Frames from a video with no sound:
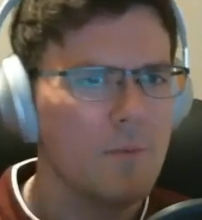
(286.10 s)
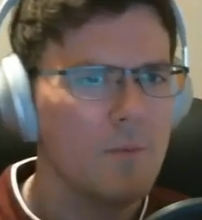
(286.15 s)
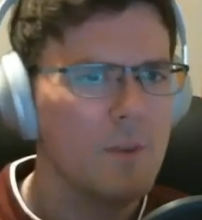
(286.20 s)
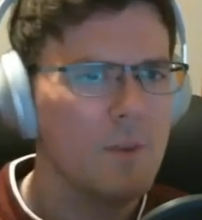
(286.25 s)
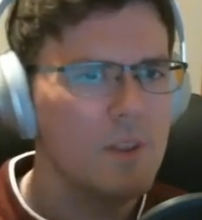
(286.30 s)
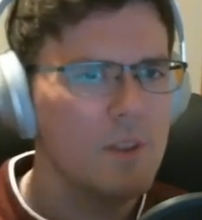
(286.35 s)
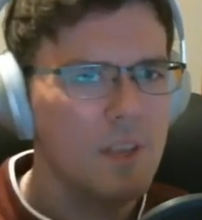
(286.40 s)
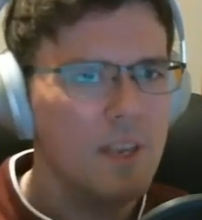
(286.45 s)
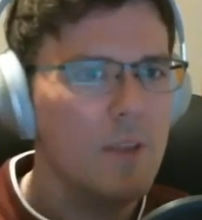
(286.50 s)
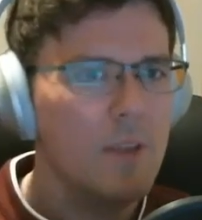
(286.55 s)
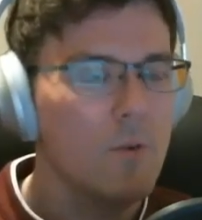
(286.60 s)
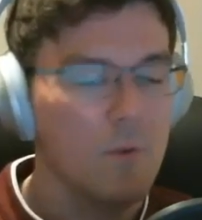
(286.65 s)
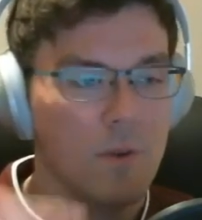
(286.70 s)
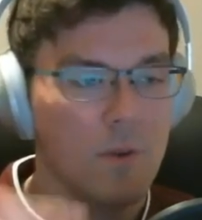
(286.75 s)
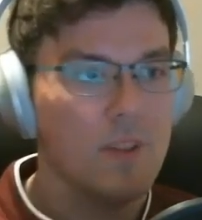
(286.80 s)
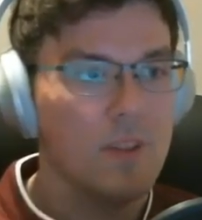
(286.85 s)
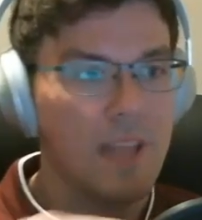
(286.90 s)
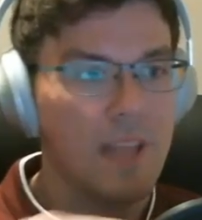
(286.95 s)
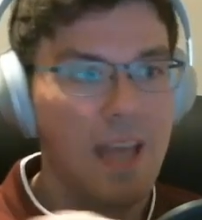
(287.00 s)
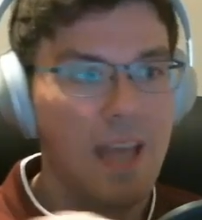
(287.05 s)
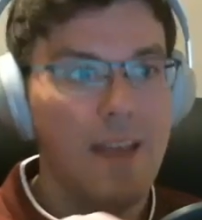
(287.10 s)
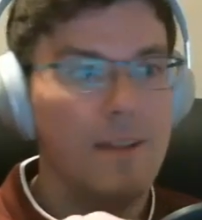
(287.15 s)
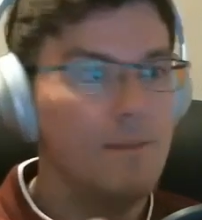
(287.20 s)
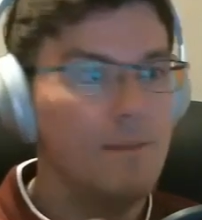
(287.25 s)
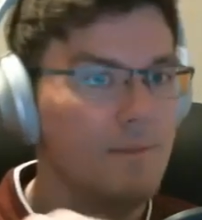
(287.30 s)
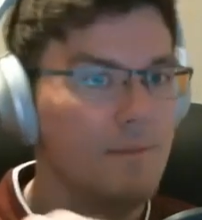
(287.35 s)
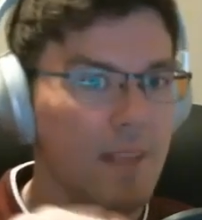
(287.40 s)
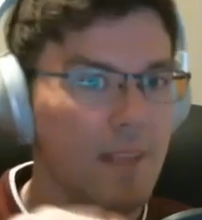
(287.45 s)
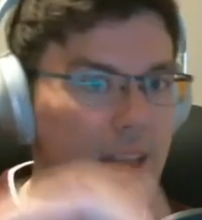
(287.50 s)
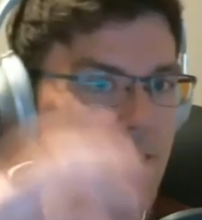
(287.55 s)
reskinning, or is
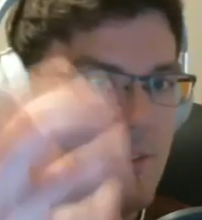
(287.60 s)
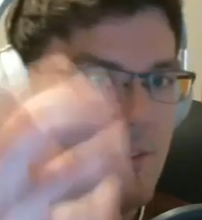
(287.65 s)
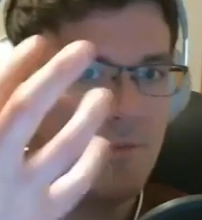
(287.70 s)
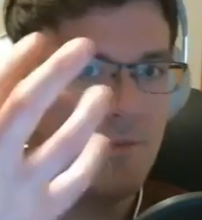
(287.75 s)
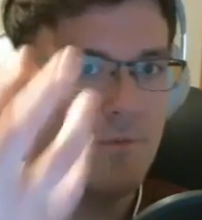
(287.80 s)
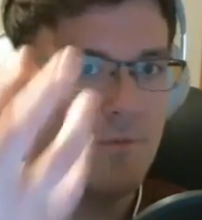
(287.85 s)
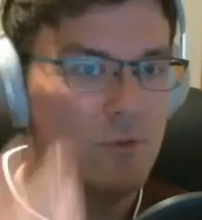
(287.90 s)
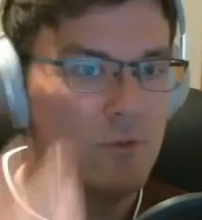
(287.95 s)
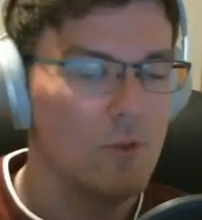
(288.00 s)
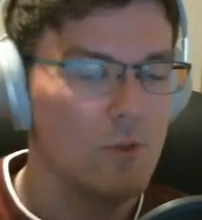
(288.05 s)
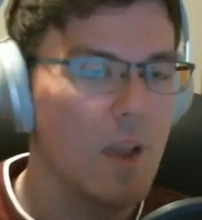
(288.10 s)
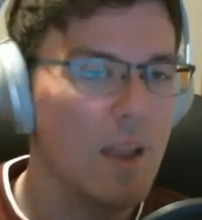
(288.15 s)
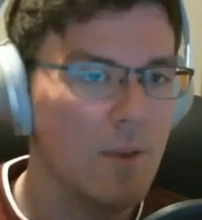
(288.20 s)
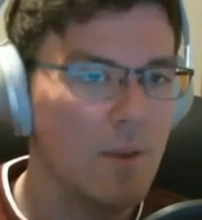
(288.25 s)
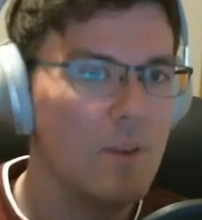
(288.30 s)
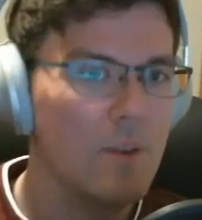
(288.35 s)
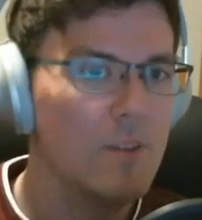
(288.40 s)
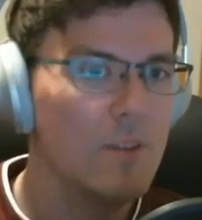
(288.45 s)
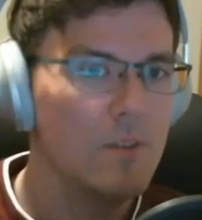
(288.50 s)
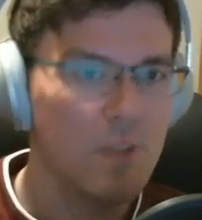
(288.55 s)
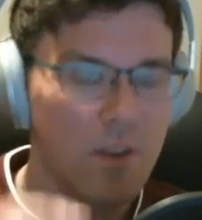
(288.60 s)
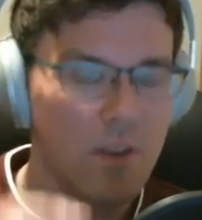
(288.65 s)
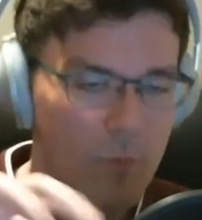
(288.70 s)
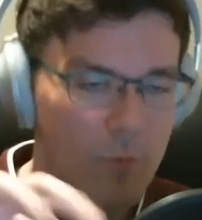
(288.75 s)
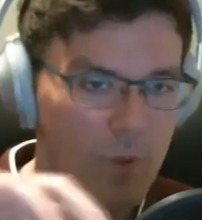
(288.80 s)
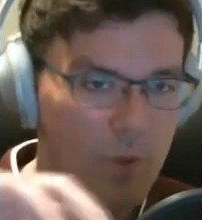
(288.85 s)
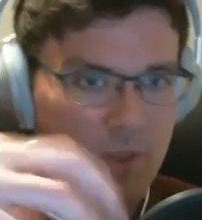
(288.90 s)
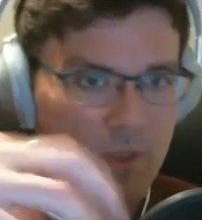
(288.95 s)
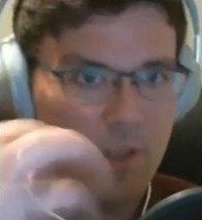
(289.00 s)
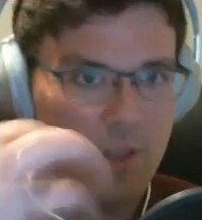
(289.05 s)
that's dry green stuff
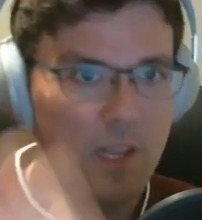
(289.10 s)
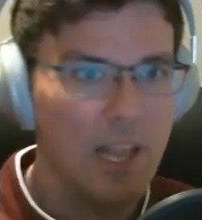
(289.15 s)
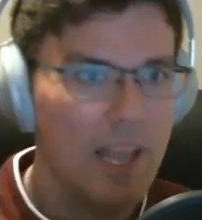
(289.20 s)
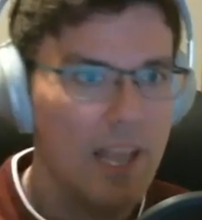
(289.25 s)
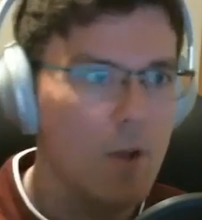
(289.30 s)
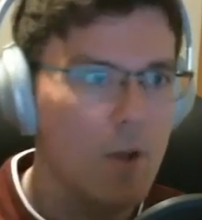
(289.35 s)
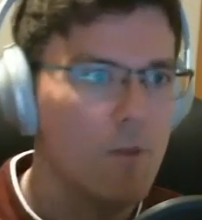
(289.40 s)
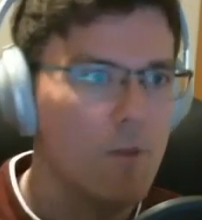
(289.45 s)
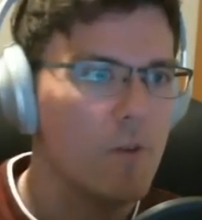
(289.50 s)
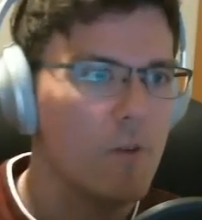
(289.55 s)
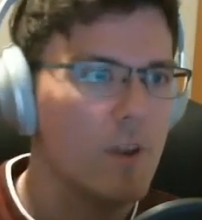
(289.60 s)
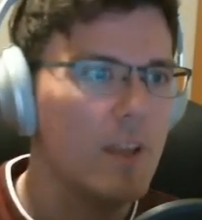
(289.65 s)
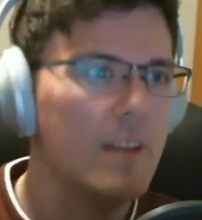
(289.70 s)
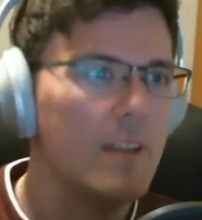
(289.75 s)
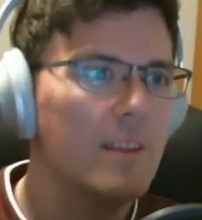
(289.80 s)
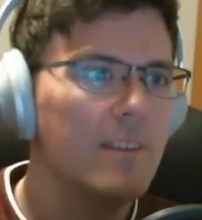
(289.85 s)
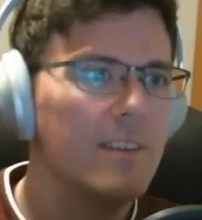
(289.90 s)
with clay over it?